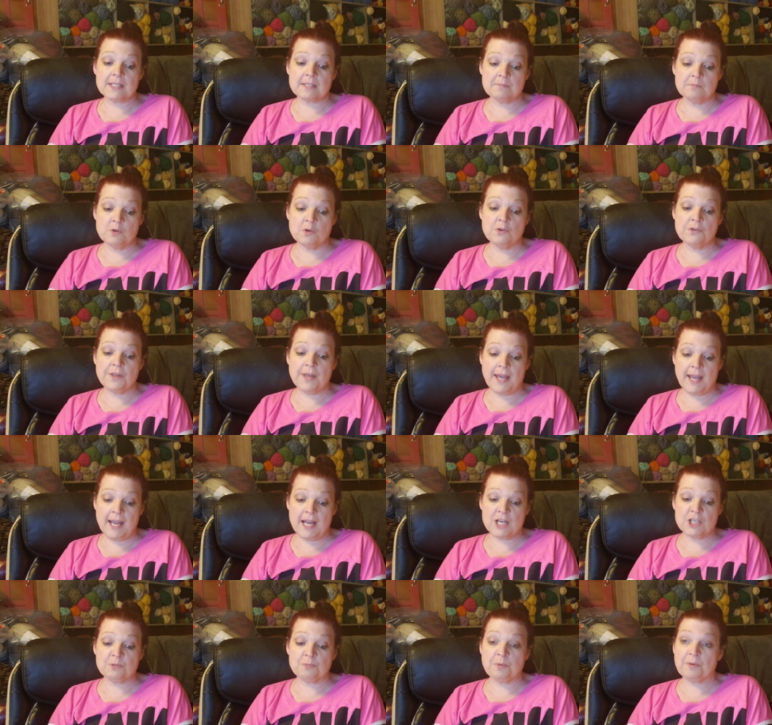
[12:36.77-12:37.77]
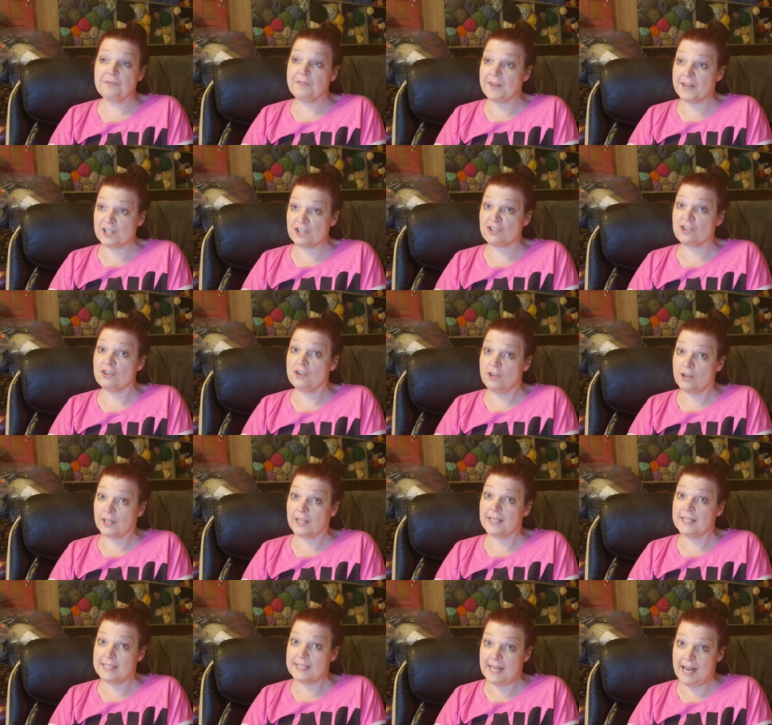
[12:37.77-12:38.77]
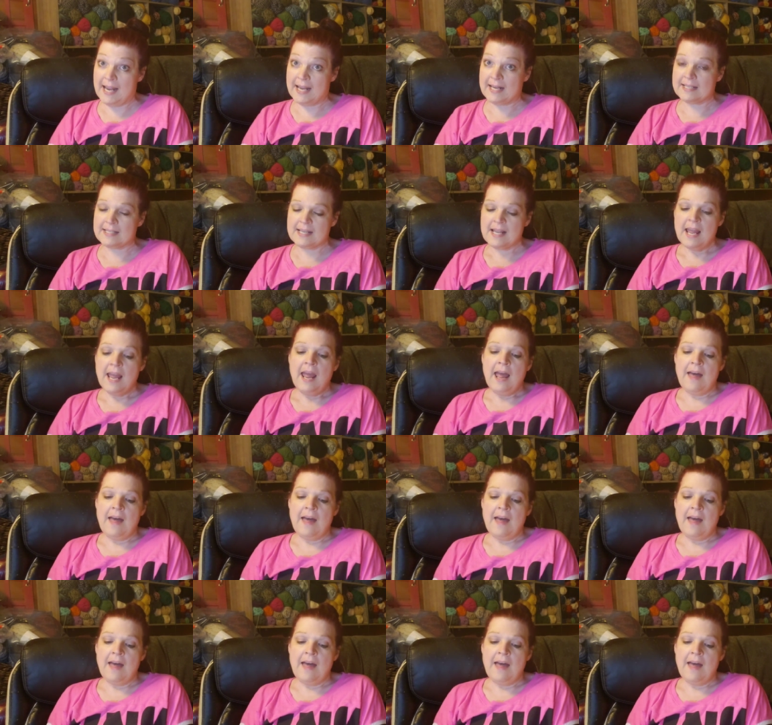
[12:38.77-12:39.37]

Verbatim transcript: smooth edge, professional looking tags.